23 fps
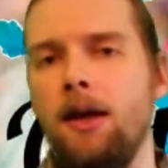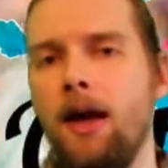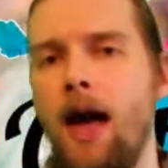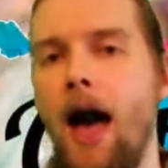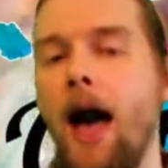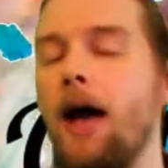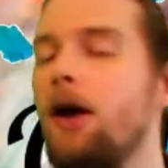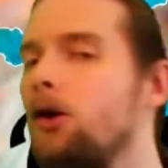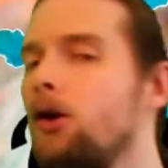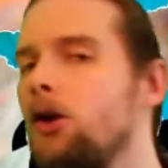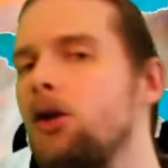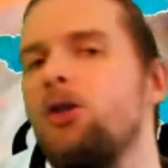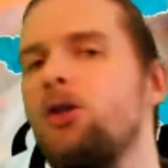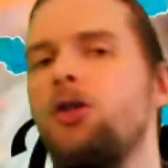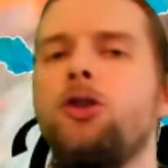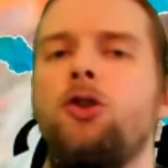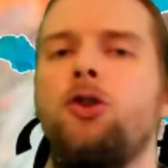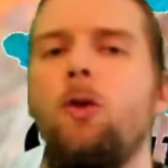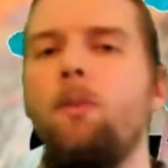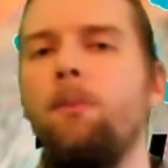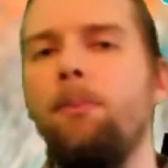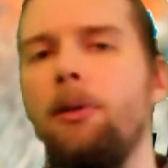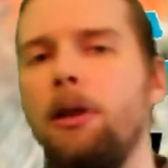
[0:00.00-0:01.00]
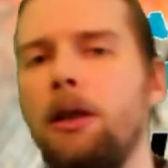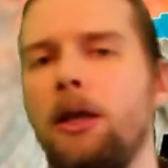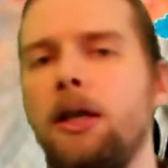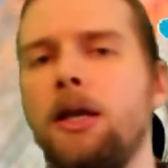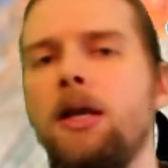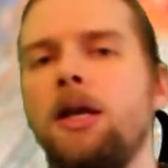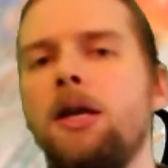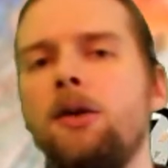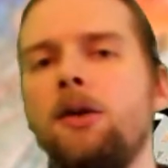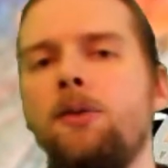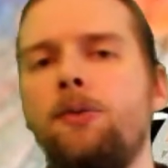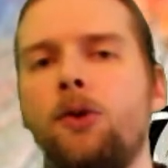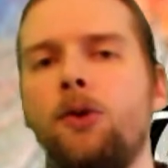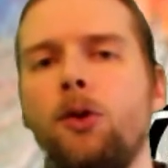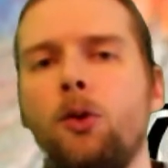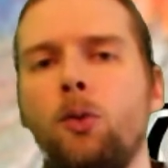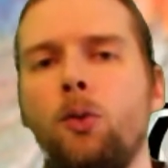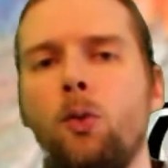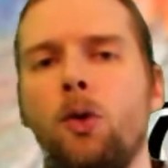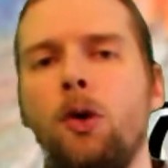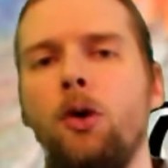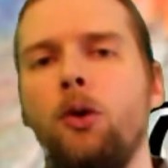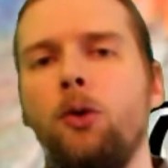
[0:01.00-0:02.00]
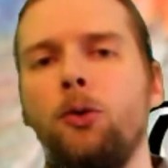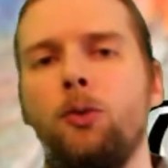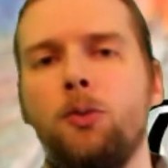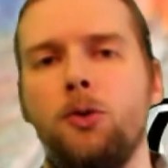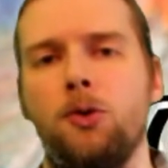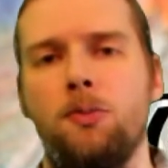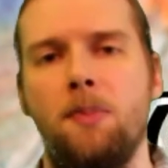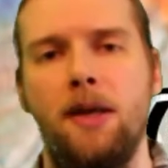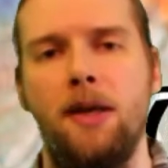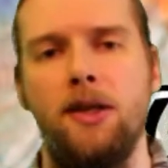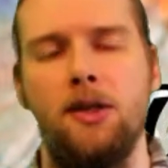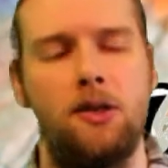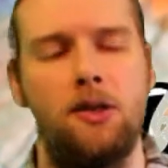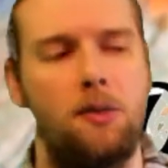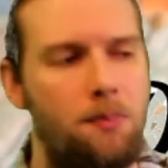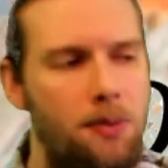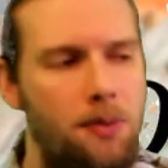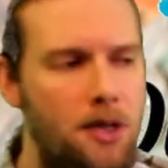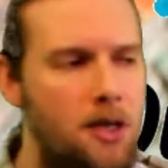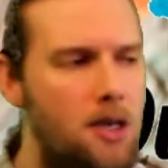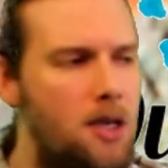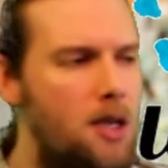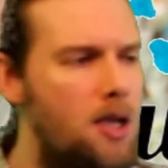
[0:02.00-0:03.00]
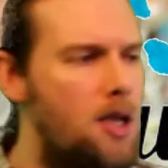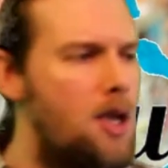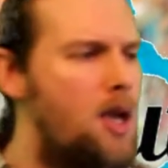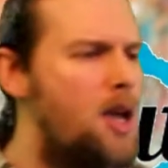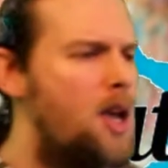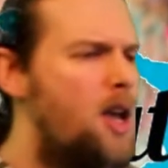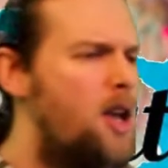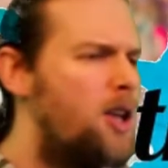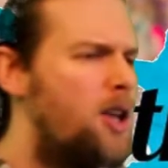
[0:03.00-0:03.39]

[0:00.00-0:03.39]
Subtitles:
I honestly don't believe that the world was meant to be,